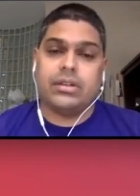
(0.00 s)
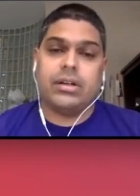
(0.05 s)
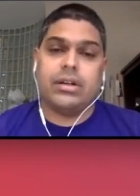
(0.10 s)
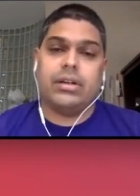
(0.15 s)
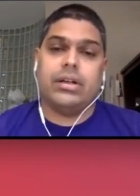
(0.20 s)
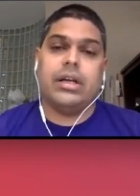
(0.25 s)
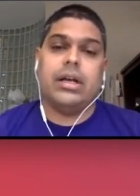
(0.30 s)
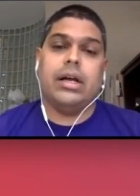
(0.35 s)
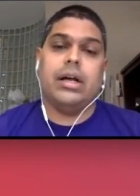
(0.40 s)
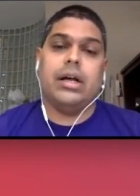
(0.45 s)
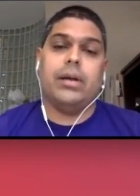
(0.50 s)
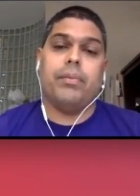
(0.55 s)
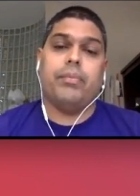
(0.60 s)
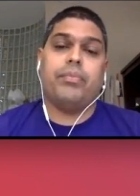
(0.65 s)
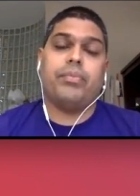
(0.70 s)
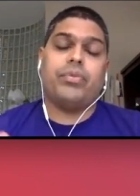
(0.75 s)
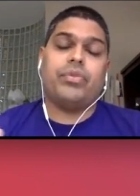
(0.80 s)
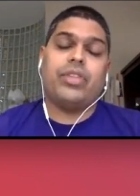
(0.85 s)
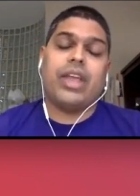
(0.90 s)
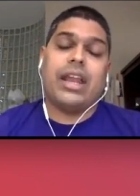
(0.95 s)
uh,
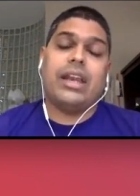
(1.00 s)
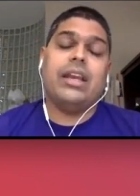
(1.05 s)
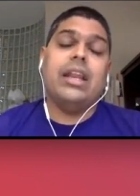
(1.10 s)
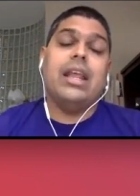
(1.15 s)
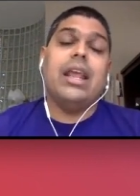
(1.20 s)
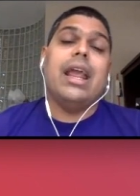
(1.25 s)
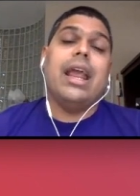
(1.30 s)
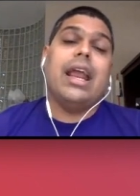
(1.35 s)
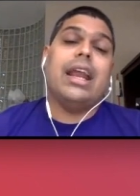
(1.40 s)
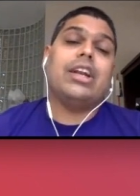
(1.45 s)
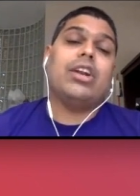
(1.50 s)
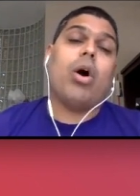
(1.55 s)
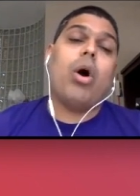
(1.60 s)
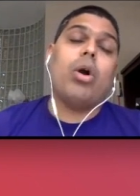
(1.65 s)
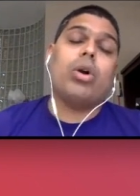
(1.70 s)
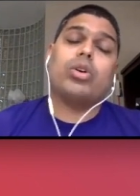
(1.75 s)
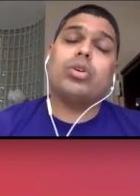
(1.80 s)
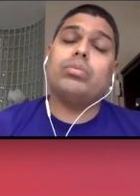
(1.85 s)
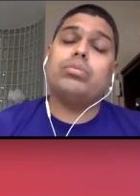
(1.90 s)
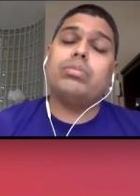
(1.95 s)
then it
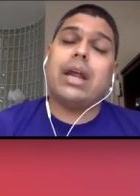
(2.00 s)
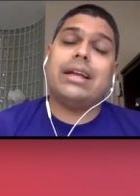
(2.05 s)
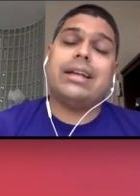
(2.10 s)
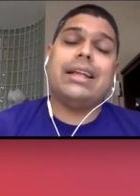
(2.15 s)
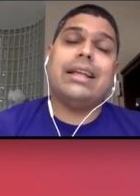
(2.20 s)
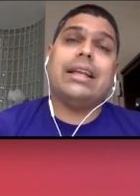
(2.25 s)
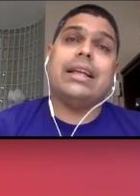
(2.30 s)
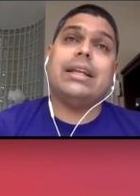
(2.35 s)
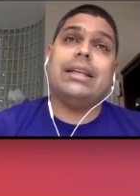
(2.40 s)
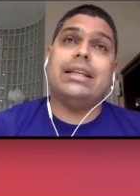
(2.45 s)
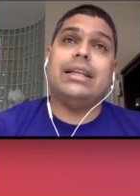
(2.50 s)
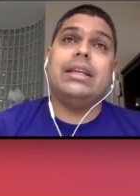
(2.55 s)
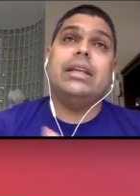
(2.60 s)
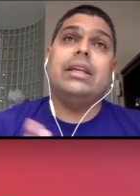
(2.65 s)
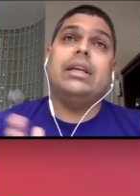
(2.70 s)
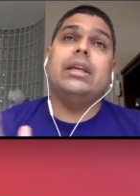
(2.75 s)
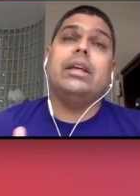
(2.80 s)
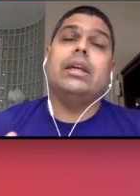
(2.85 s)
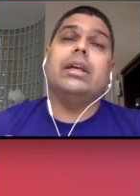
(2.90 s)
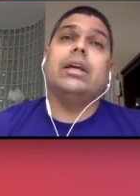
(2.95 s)
automatically